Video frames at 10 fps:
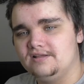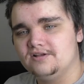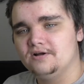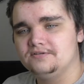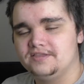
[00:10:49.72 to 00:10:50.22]

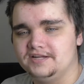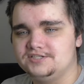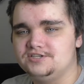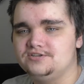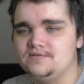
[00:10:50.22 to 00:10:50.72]
Another thing
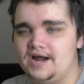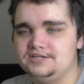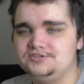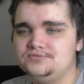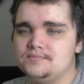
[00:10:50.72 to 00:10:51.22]
too, I
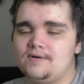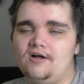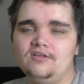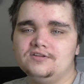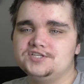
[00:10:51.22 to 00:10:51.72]
do
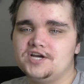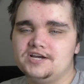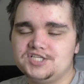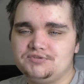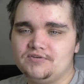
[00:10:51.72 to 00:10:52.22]

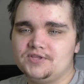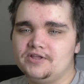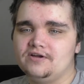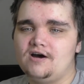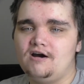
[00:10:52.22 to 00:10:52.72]
apologize for
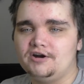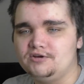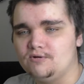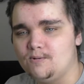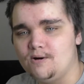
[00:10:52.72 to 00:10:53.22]
the
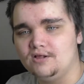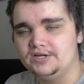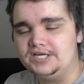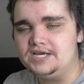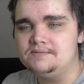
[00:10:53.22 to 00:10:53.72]
audio
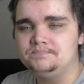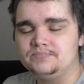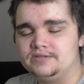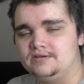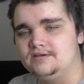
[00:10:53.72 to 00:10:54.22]
quality
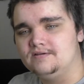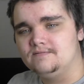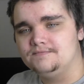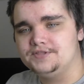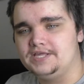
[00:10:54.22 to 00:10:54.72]

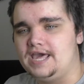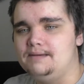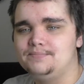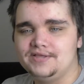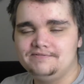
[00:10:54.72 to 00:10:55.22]
for the
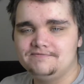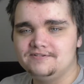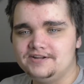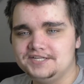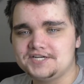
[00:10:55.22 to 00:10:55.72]
gameplay
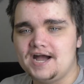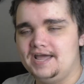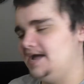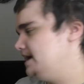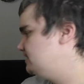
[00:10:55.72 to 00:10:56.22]
footage. I
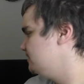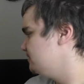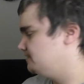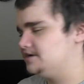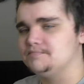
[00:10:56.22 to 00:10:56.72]
had
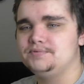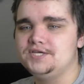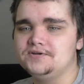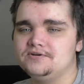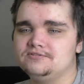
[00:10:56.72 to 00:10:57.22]
the
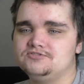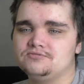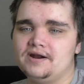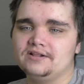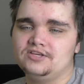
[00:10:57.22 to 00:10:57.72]
computer
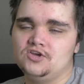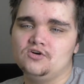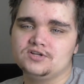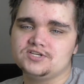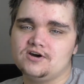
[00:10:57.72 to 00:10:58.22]
directly
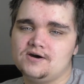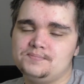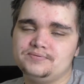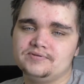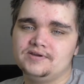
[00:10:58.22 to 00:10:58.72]
hooked
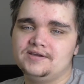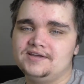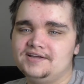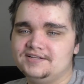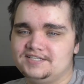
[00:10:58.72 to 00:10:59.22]
up
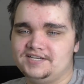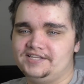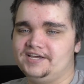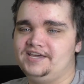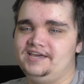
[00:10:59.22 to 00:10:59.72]
to
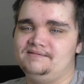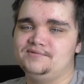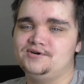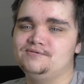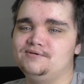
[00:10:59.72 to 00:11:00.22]
the
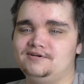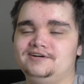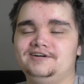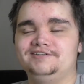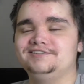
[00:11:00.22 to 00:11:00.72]

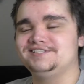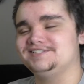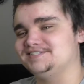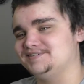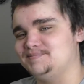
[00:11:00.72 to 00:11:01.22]

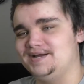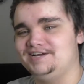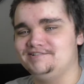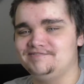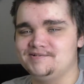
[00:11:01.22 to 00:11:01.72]
camcorder's
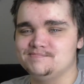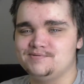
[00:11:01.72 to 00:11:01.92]
microphone